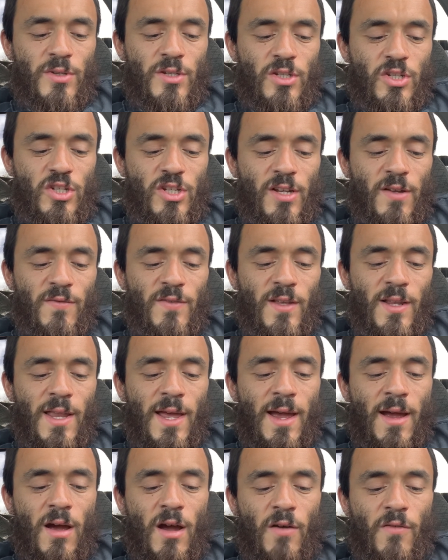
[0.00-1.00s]
His chief
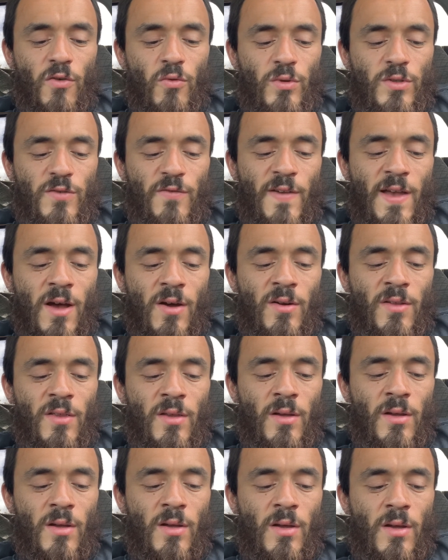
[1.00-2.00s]
delight, however, was found in
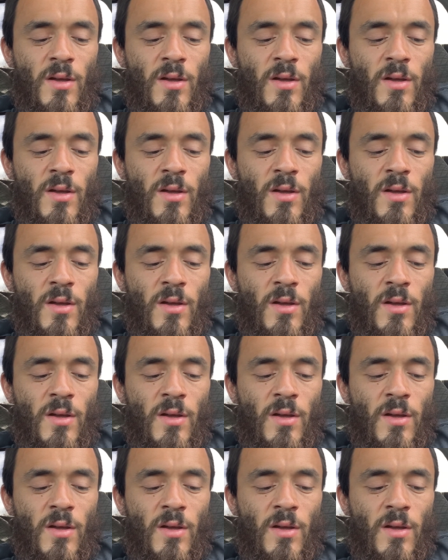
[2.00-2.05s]
the